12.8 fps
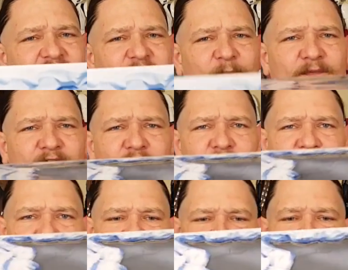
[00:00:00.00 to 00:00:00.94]
It's a
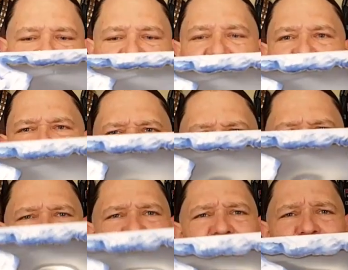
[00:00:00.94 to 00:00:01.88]
beautiful piece. It's
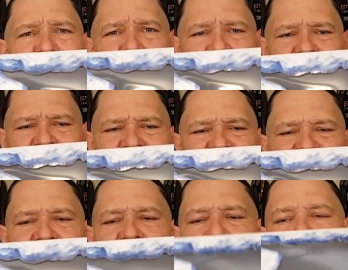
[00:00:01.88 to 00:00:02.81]
got artwork on the
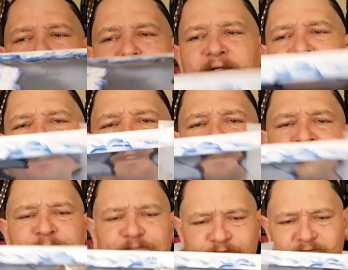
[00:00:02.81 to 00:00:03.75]
top,
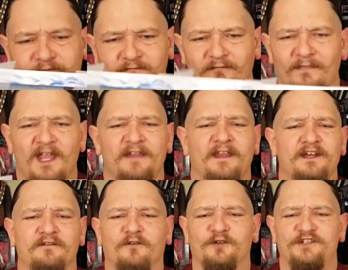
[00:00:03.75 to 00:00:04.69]
and
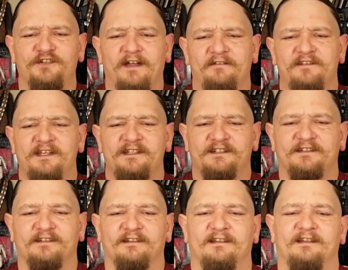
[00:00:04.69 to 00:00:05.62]
then of course you have
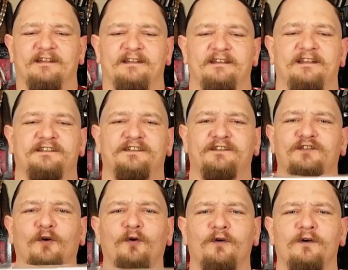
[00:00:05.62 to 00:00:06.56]
this
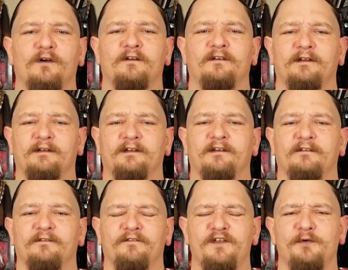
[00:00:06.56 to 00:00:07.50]
door,
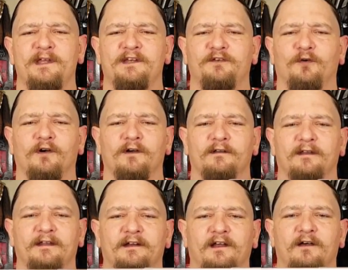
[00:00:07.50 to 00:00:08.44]
viewing door
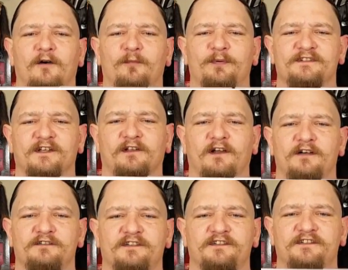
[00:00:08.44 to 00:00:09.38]
that opens and
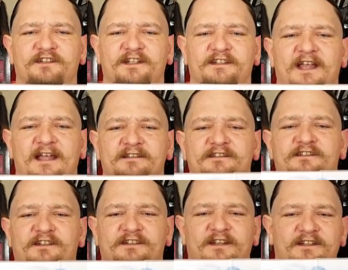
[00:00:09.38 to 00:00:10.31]
closes. You see it
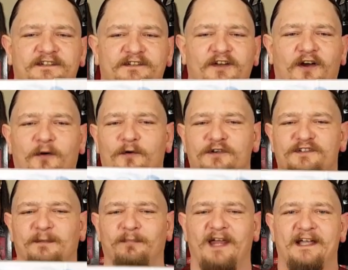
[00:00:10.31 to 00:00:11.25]
just says Star
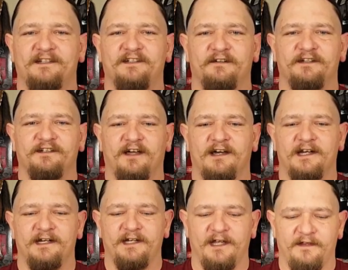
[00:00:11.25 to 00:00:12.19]
Wars The Black Series
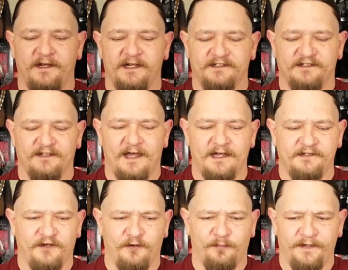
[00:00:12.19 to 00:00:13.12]
on it, and then it
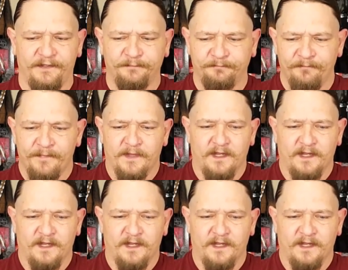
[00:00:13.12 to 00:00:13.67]
slides open.